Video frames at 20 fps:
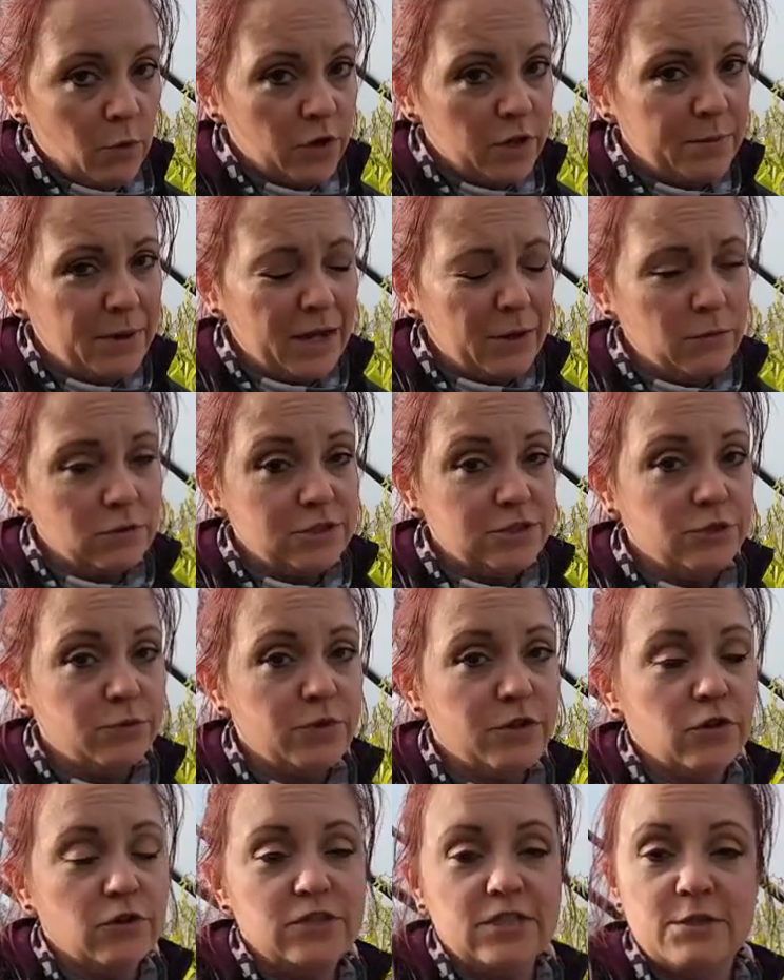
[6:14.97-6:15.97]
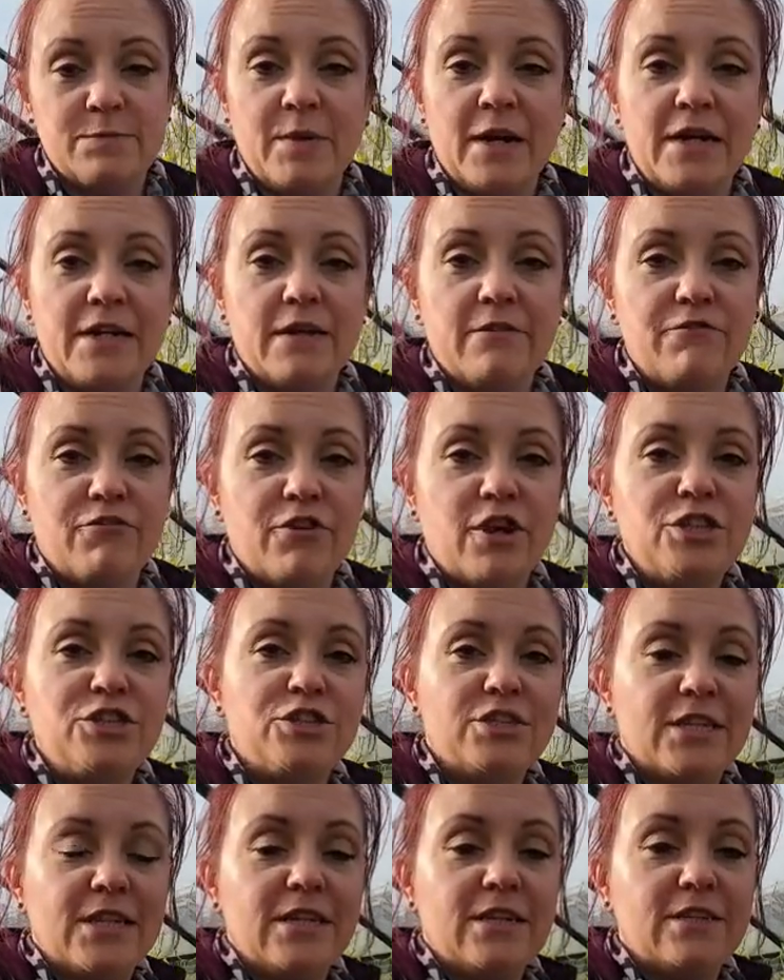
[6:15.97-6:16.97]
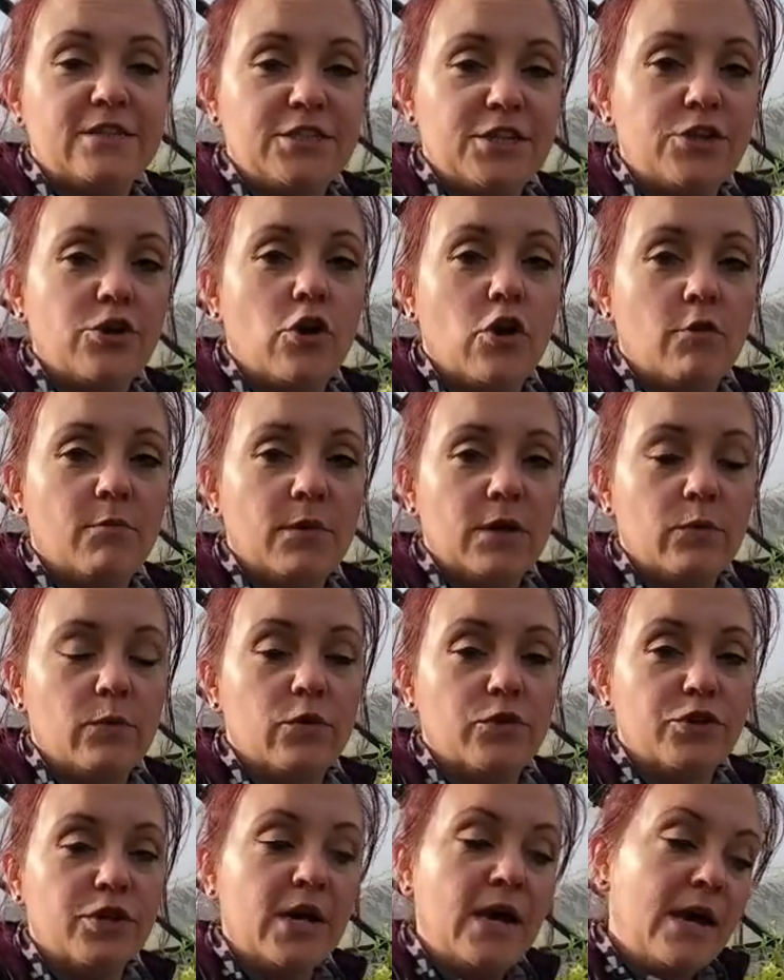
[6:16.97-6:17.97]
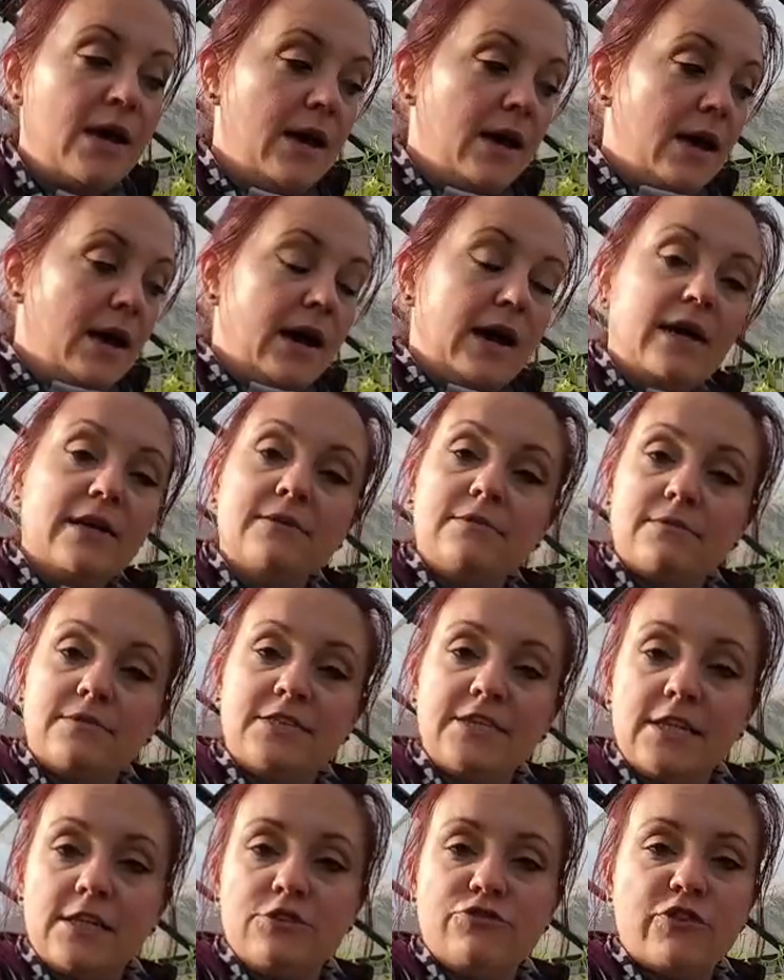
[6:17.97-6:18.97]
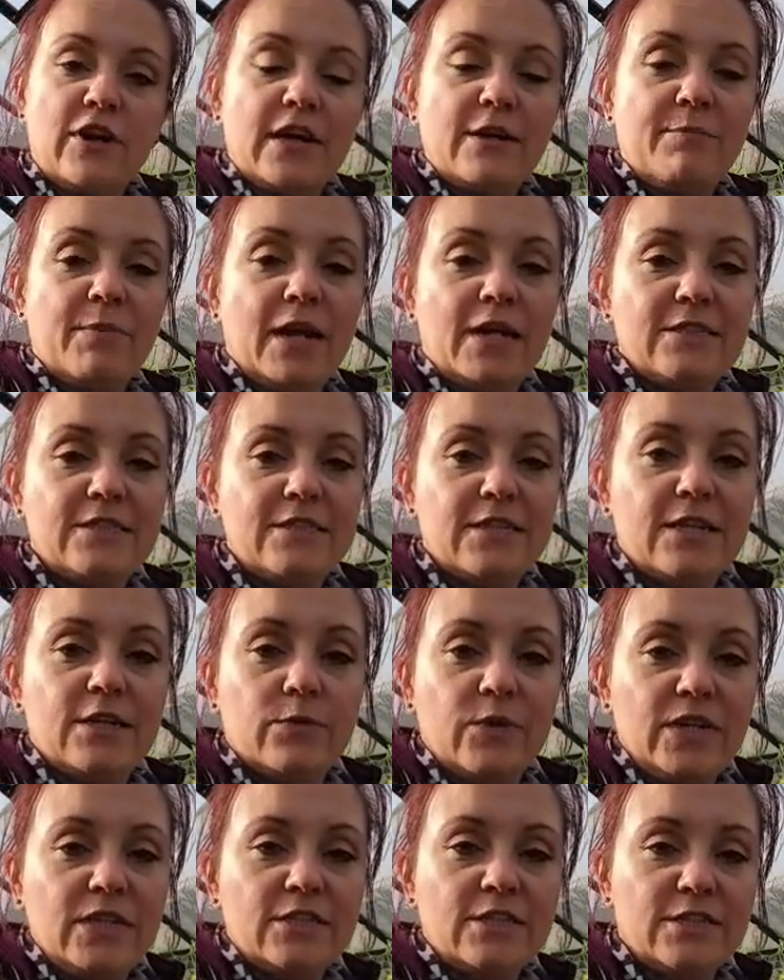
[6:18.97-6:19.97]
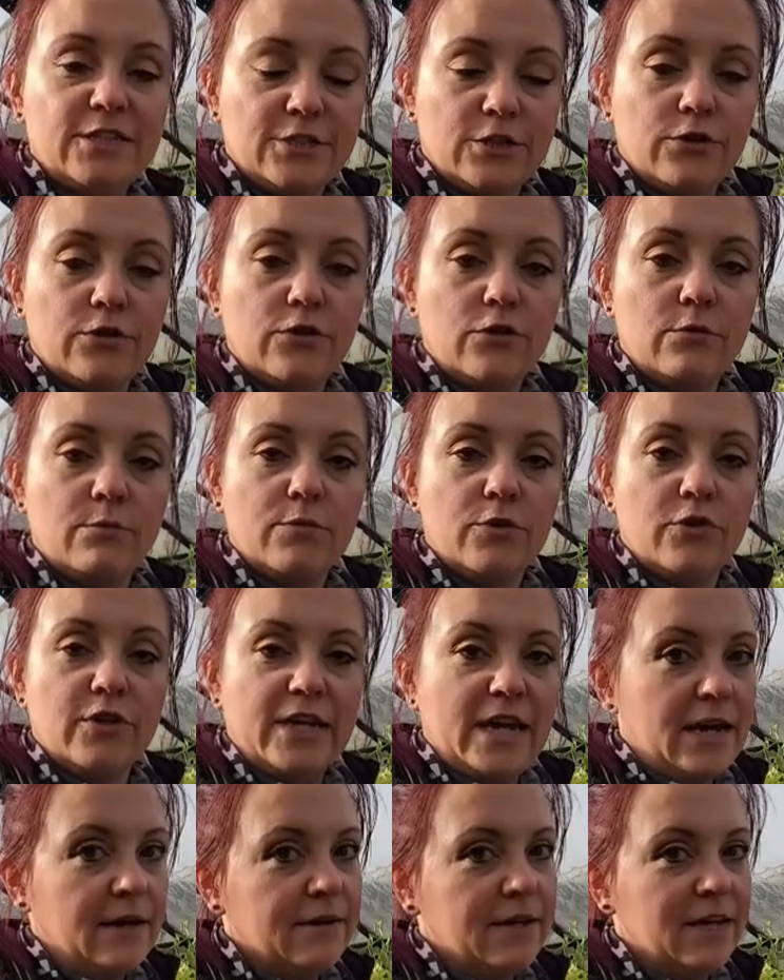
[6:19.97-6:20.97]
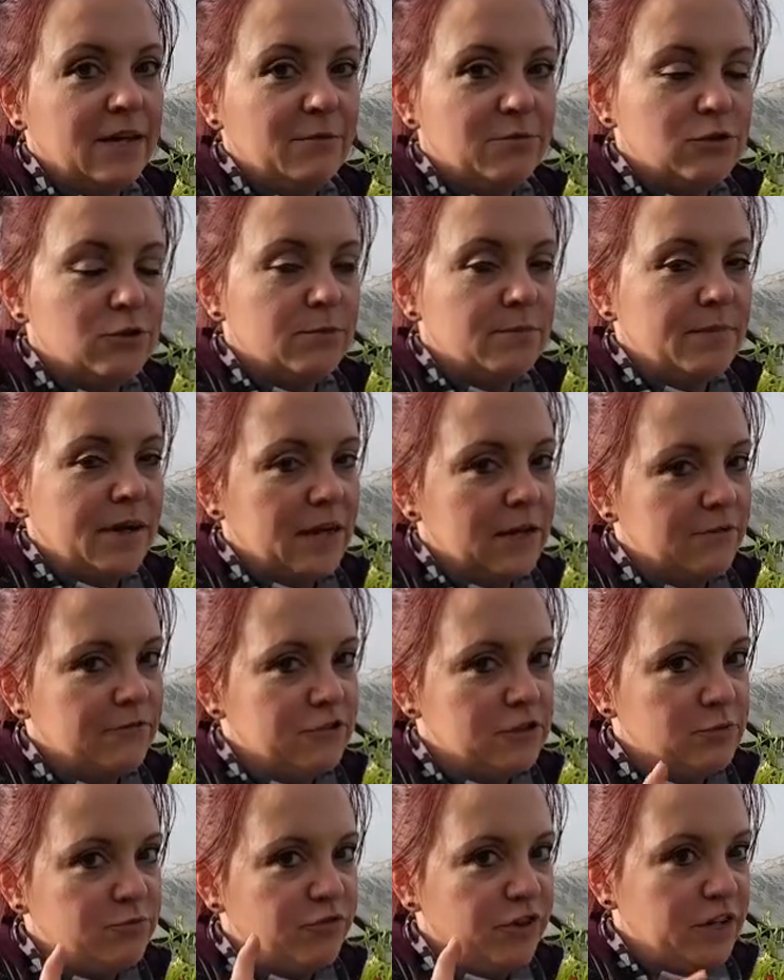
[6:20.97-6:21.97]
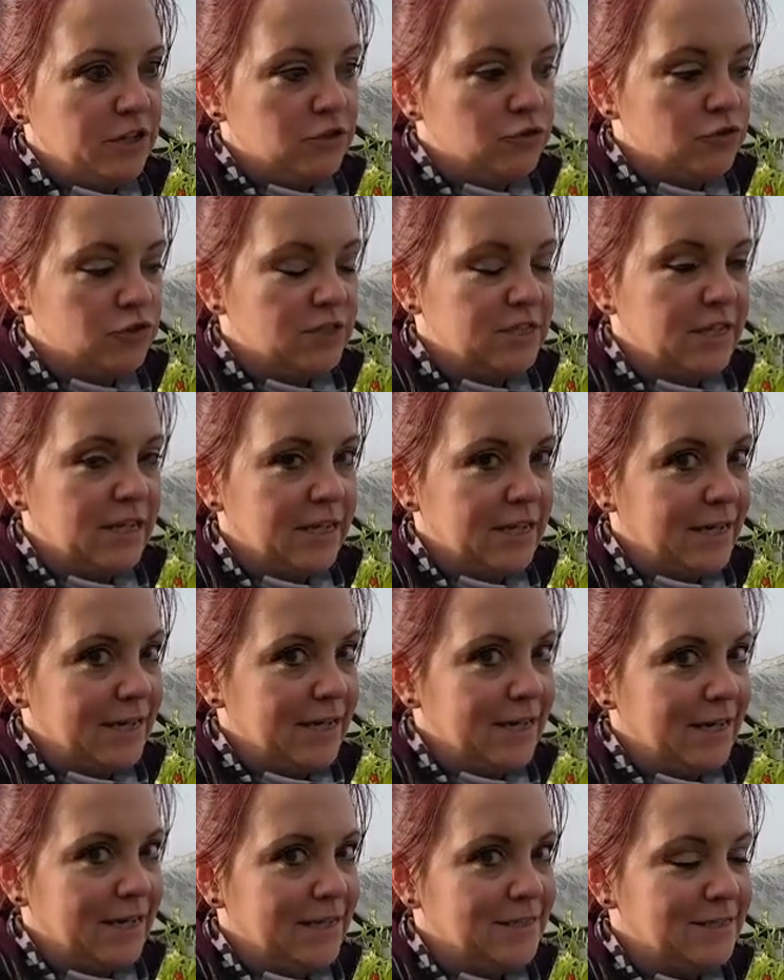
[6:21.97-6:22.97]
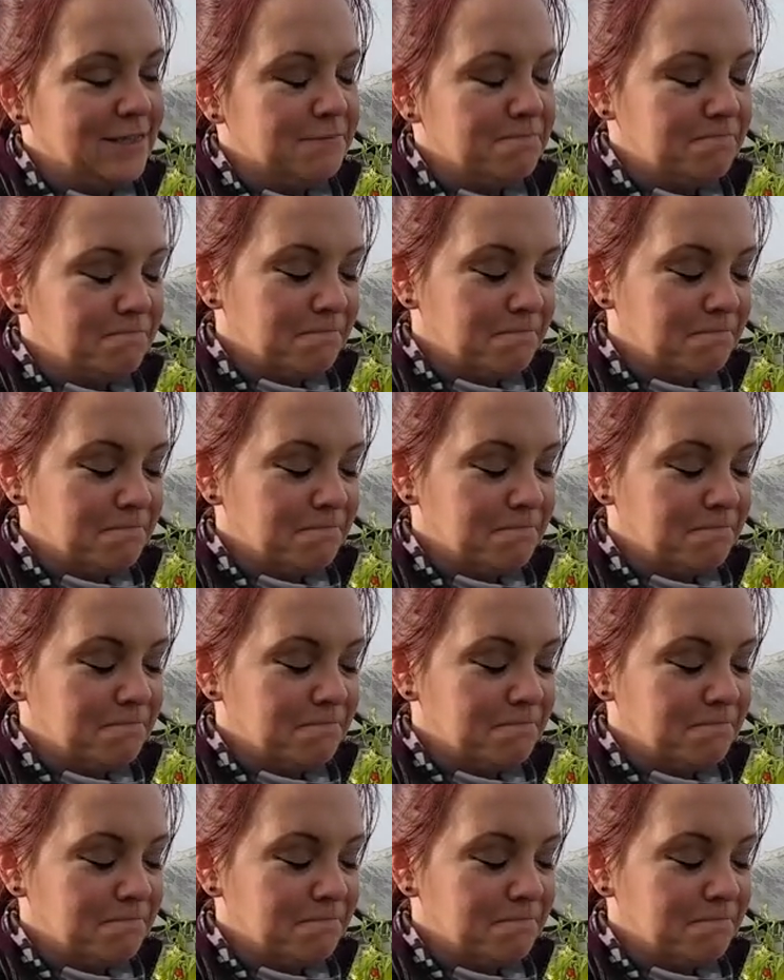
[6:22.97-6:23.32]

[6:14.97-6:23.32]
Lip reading: What you might want to do with those is buy your fresh seed as you normally would, and still try planting it winter sown, but yeah, keep some back for spring just in case.